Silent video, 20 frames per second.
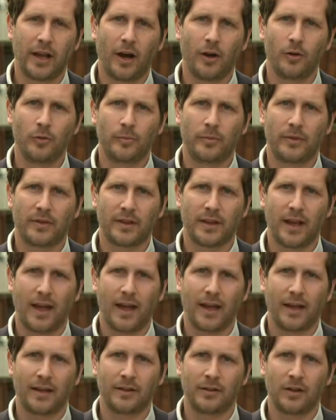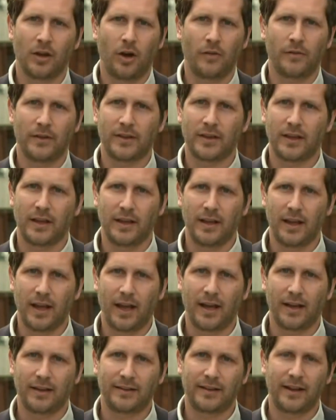hopes. Uh, obviously,
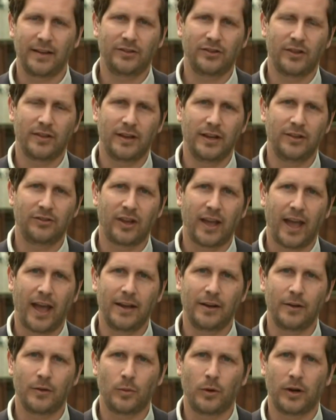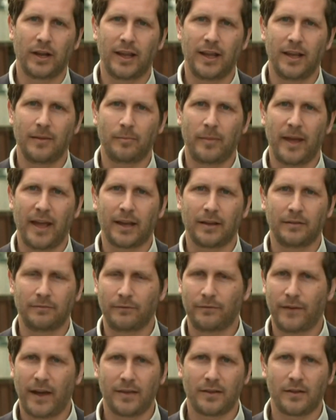uh, teachers and educators want to get back
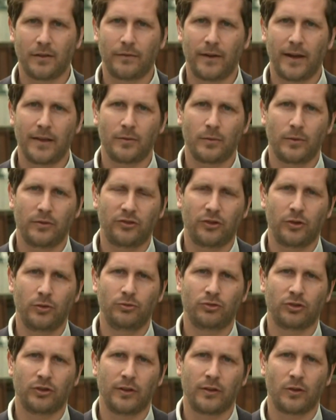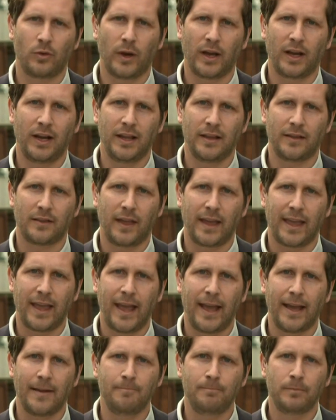face to face with children as quickly as they
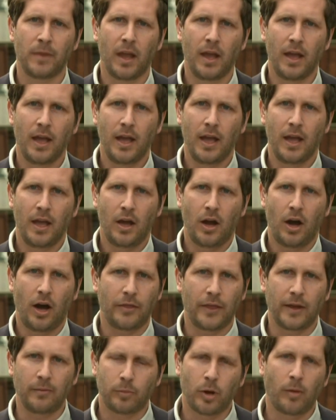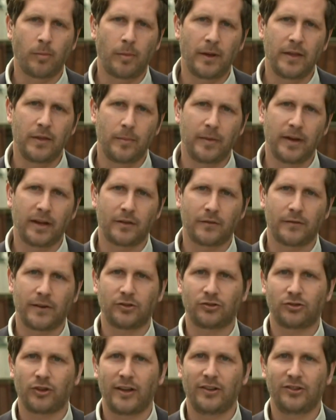can. I think probably the biggest
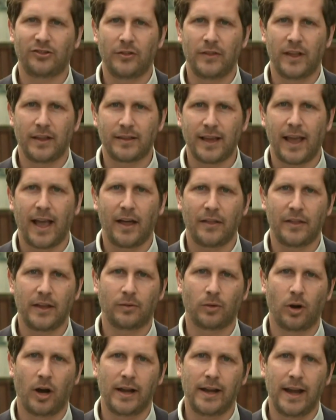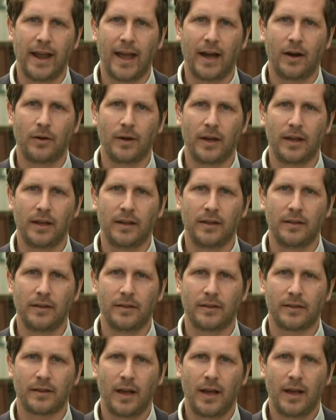frustration that's out there right now
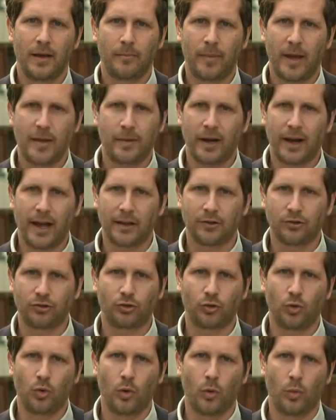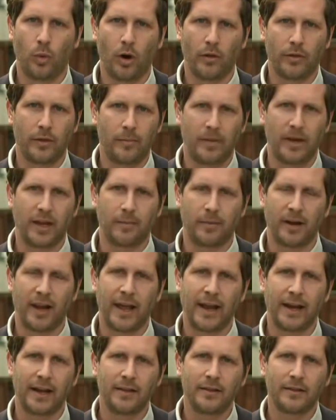is people aren't sure what the bigger
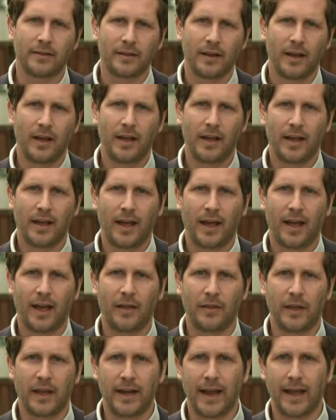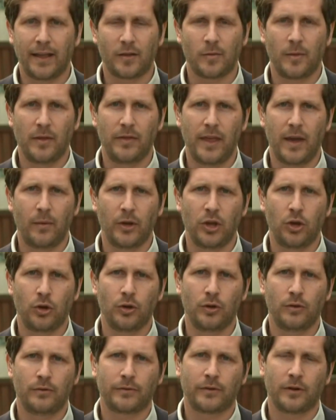plan is. Uh, the announcement that we
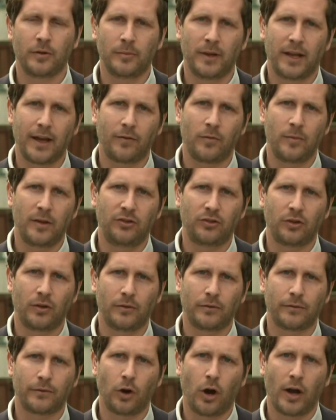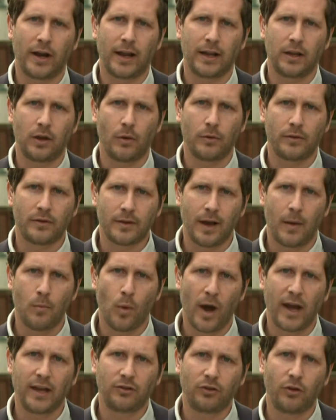heard from government on Friday goes
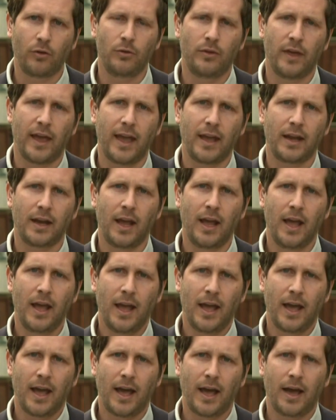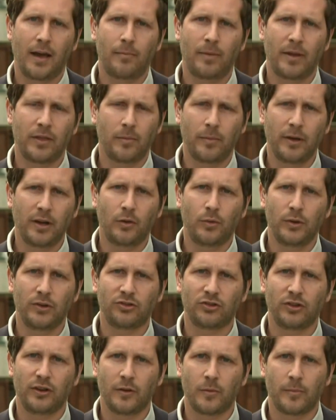some way to that. Uh, but the big
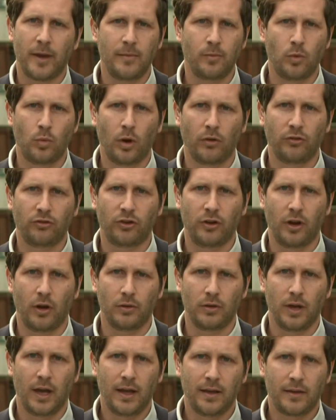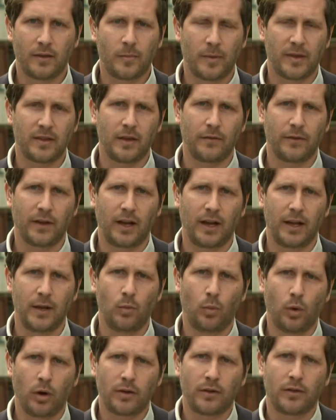question is people want to know specifically
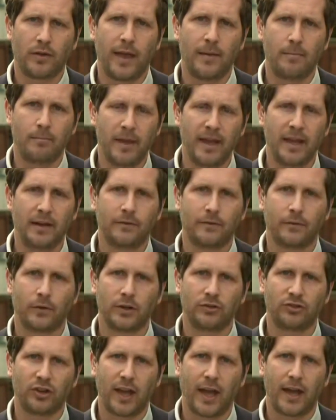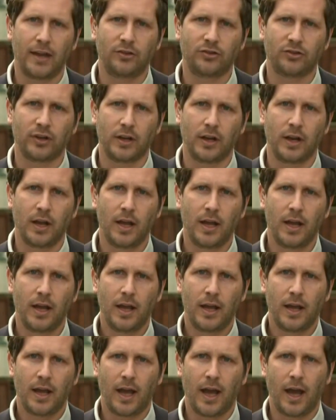what does that mean for education?
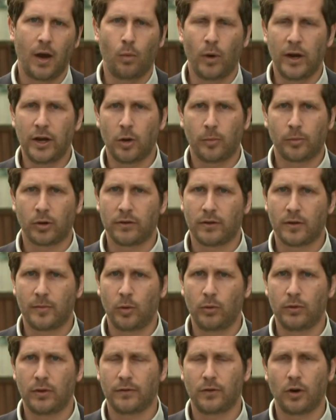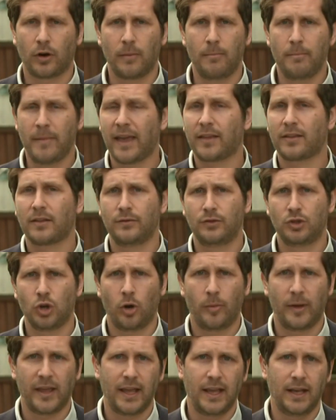uh, we know principals have got a massive
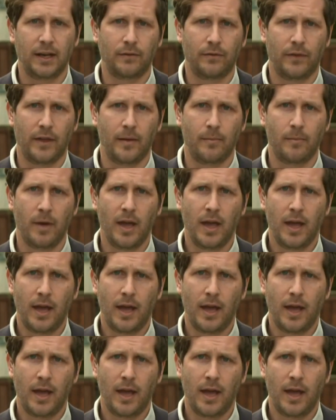job ahead of them